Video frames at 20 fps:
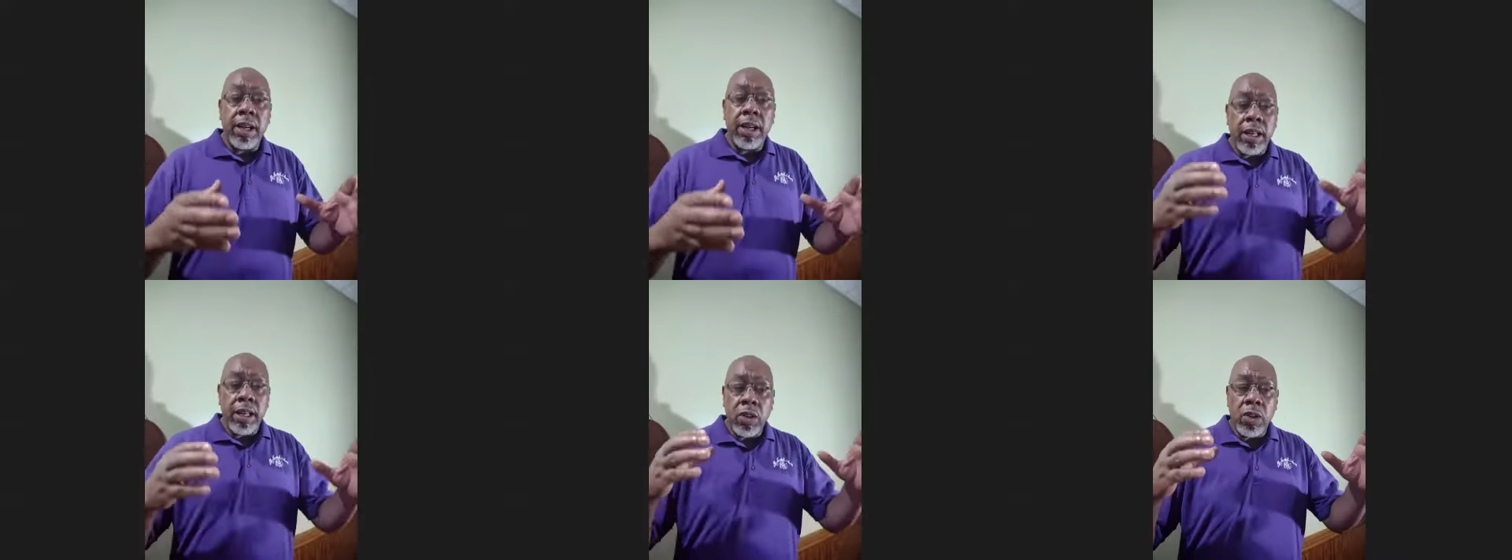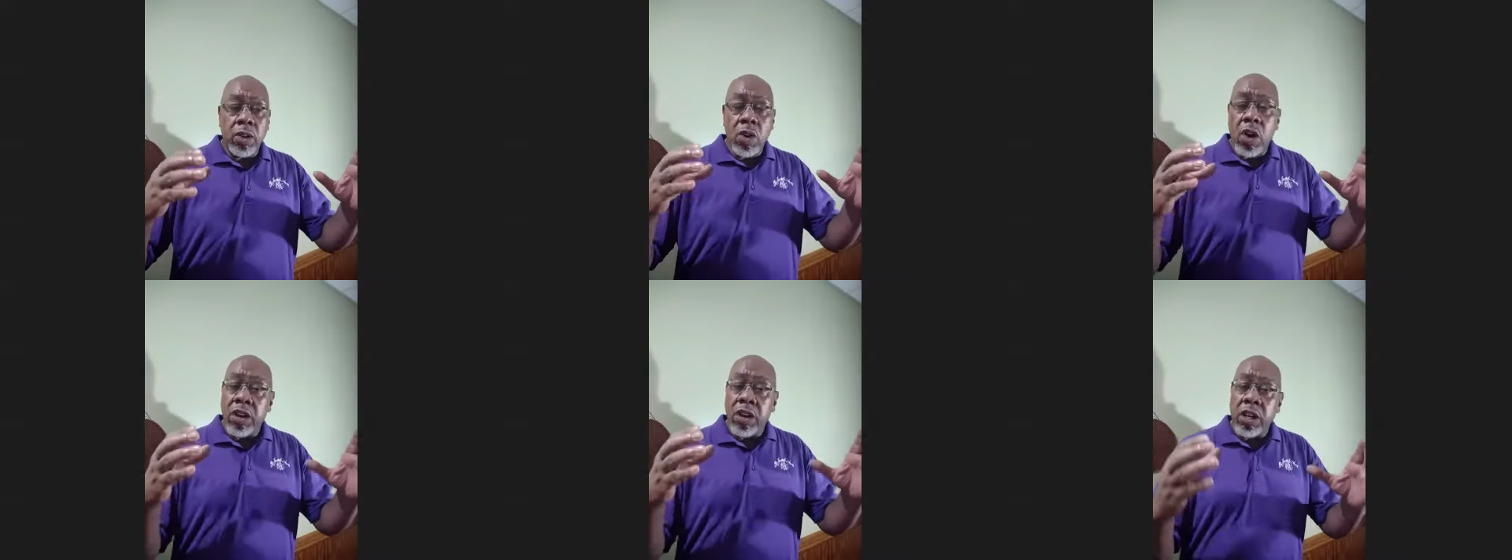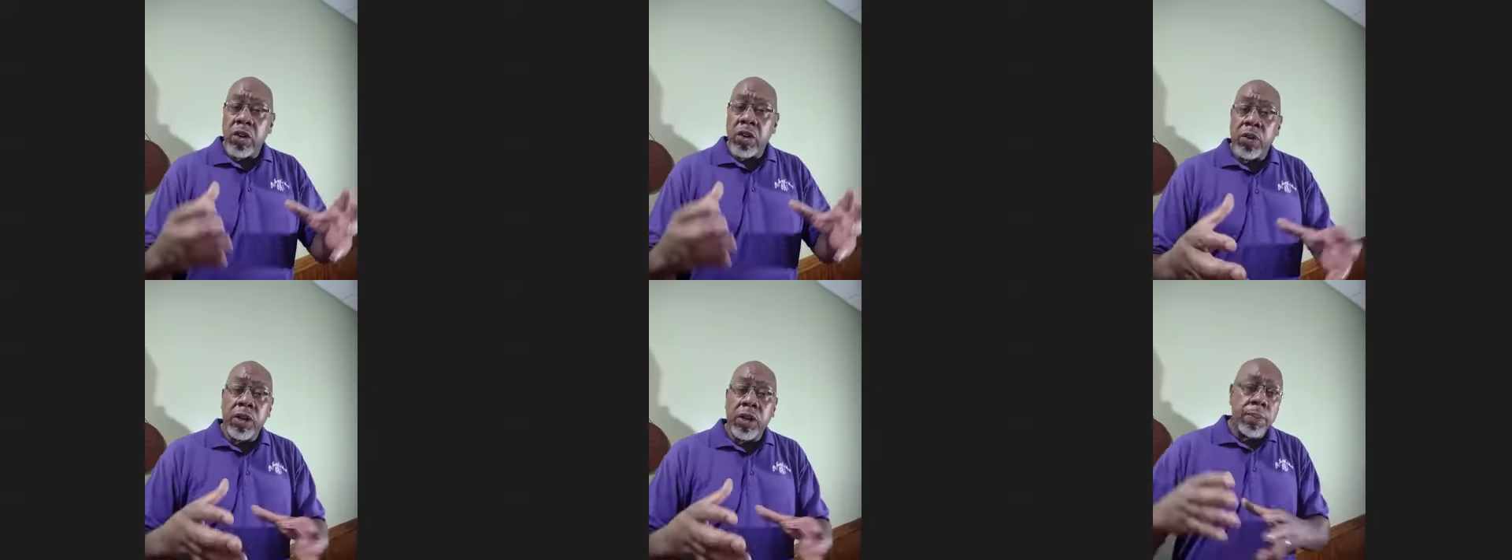and you already
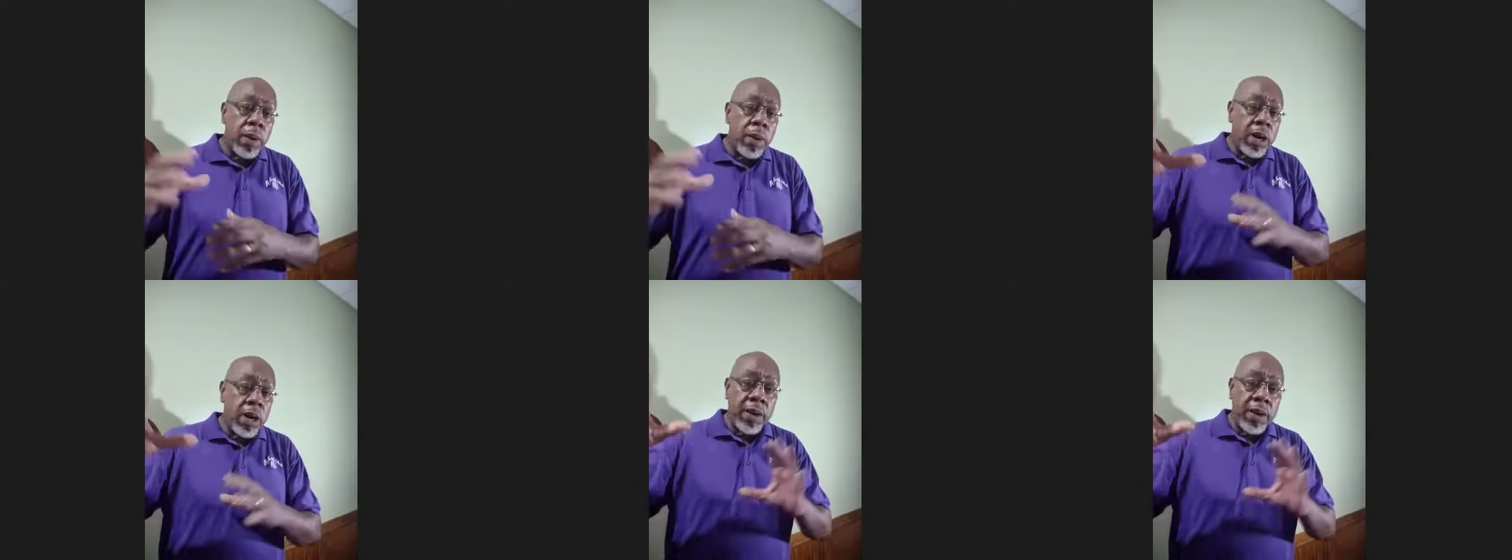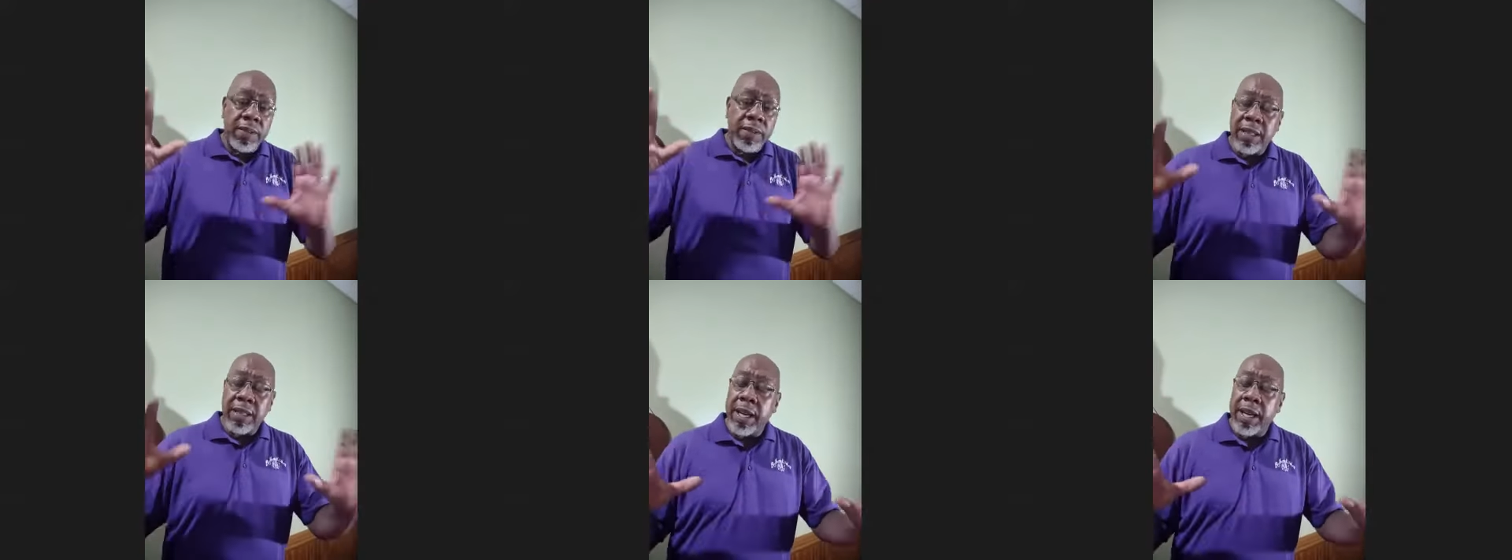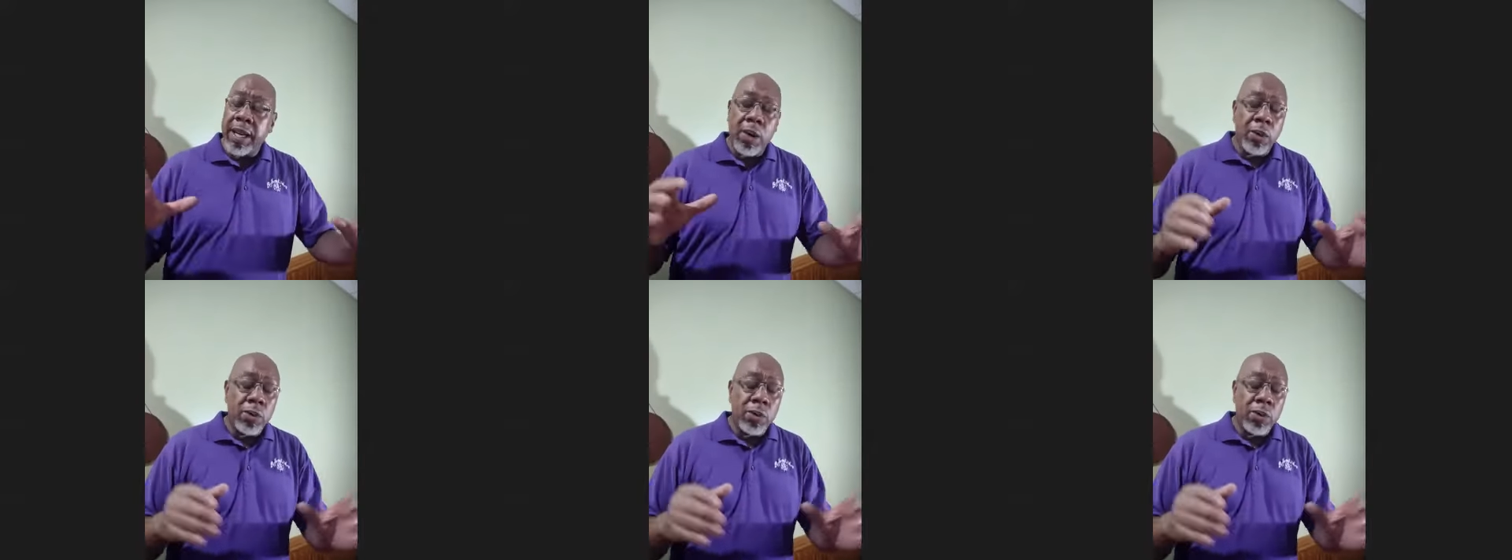agreed upon everything
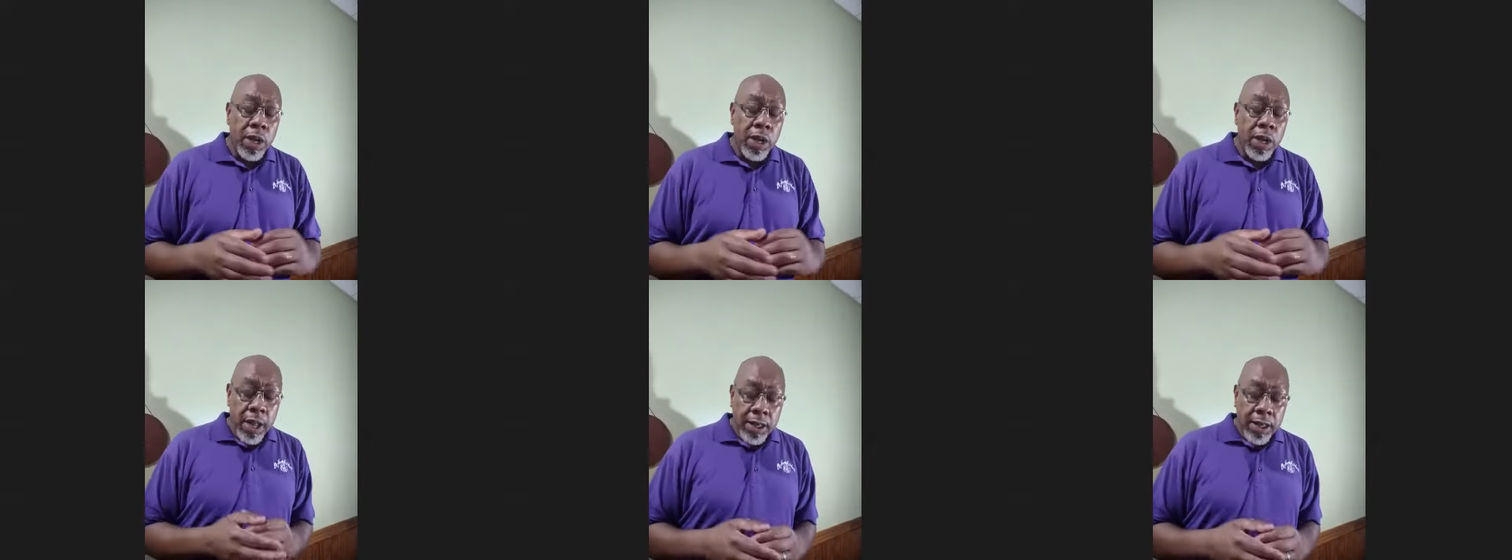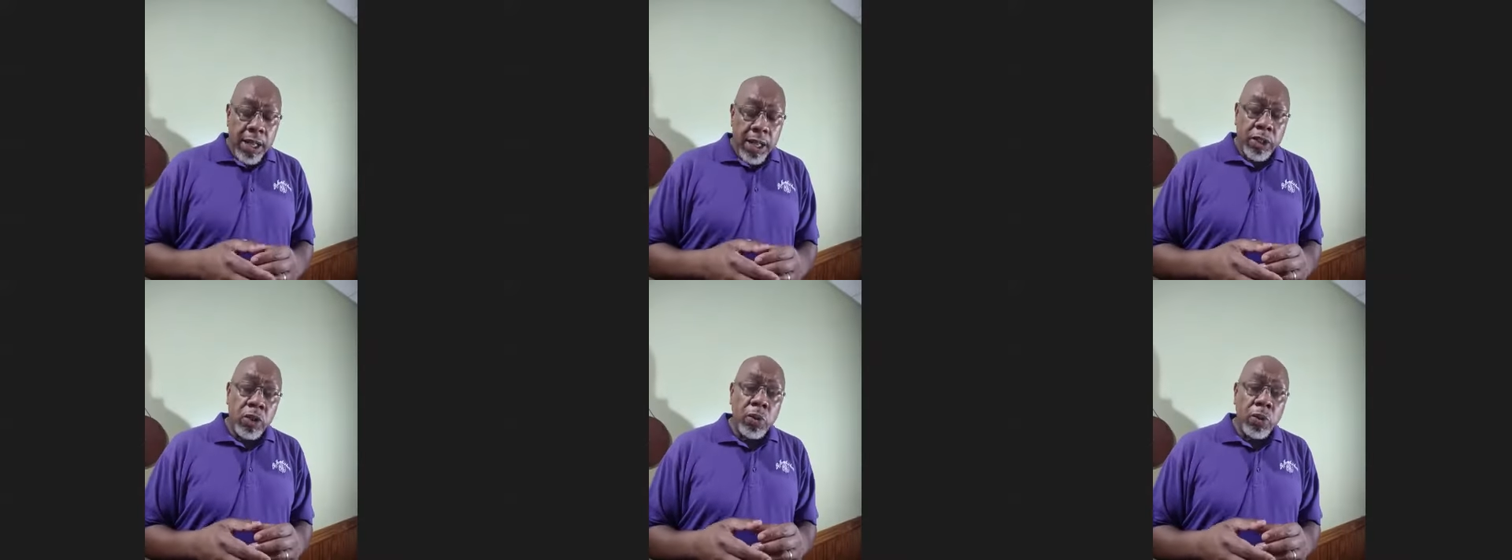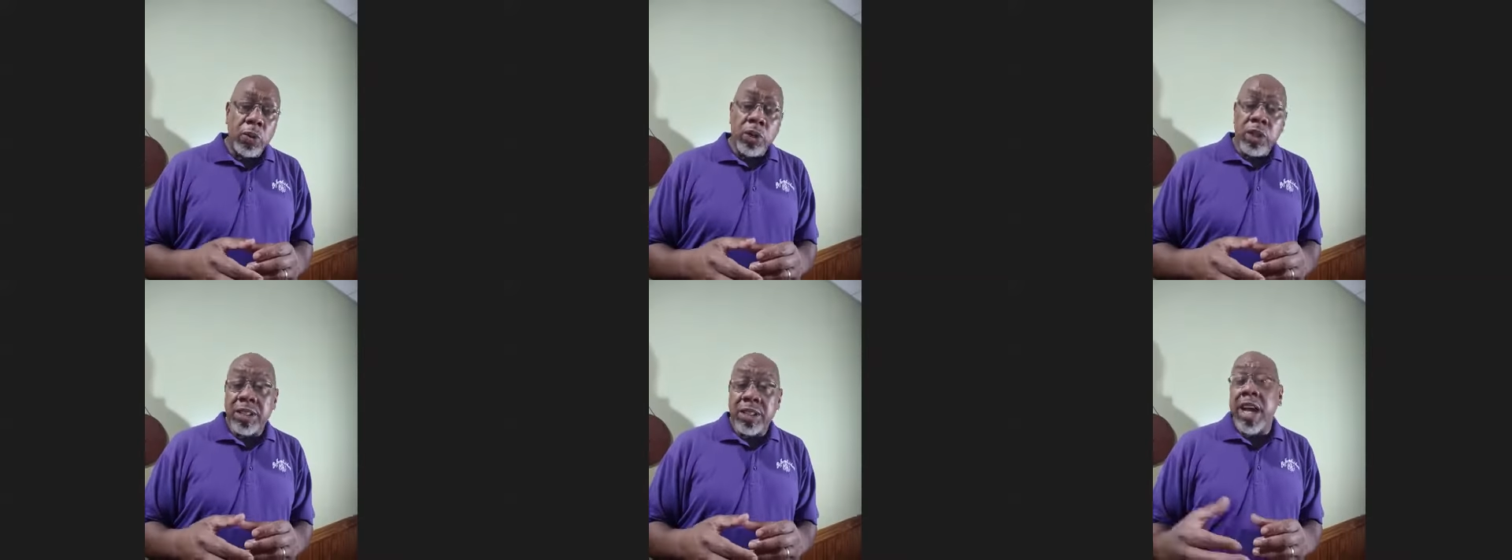else, that you
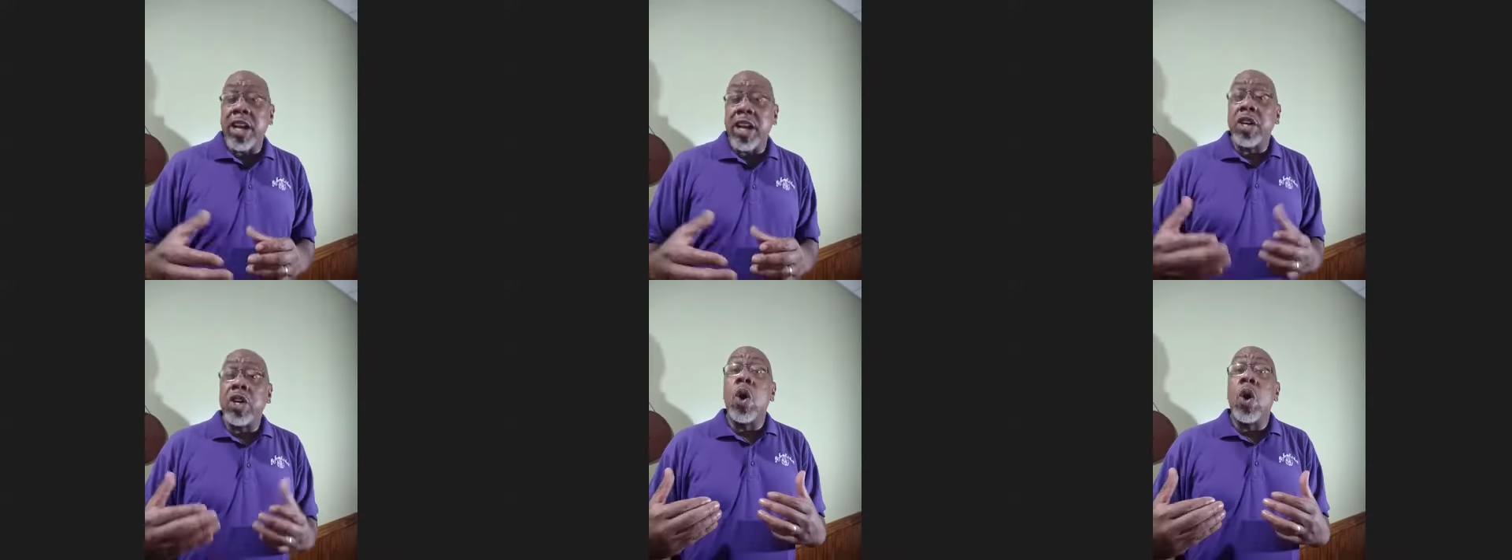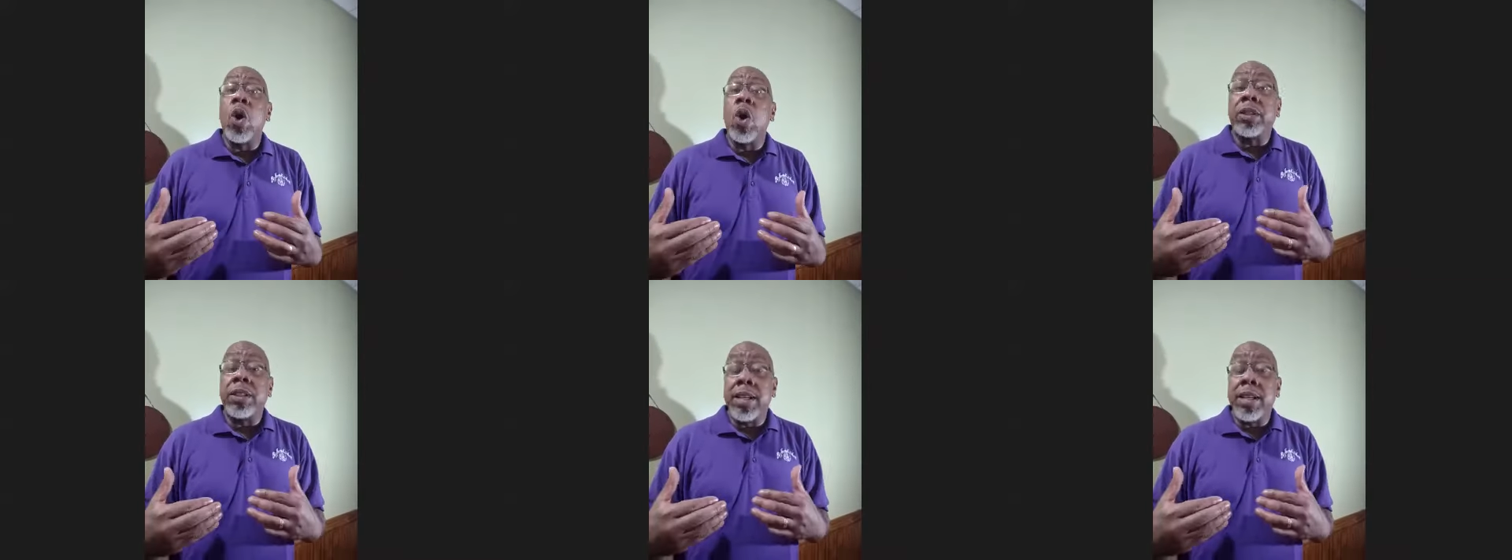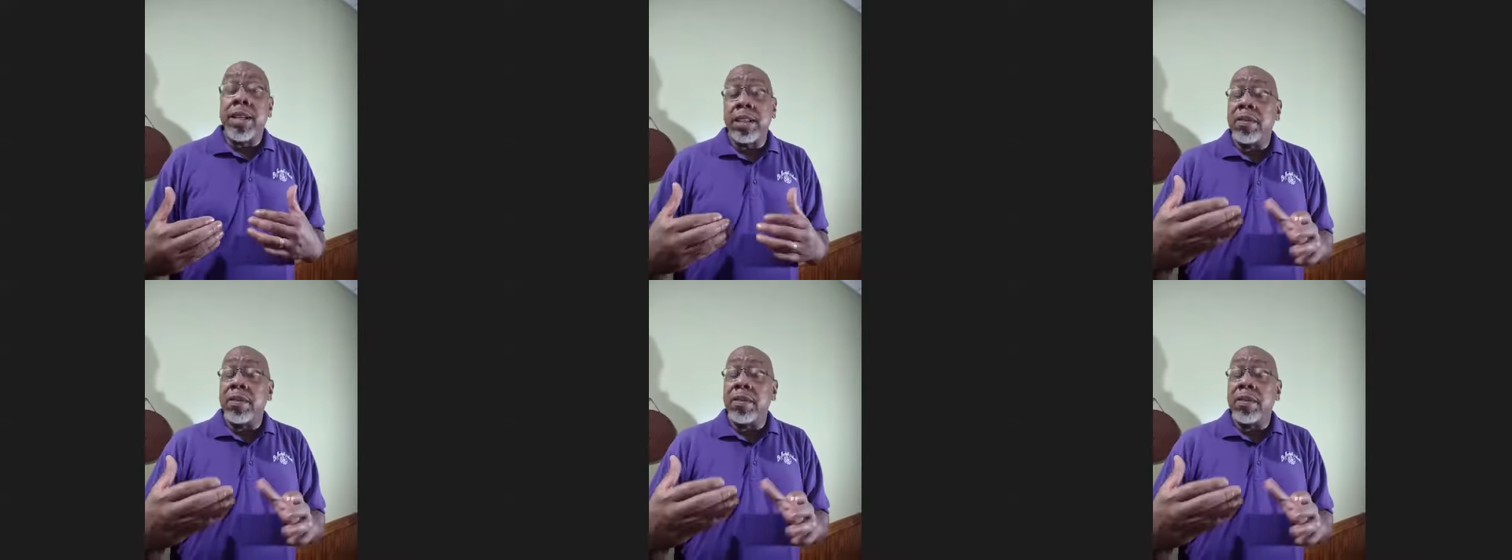would decide to go with us.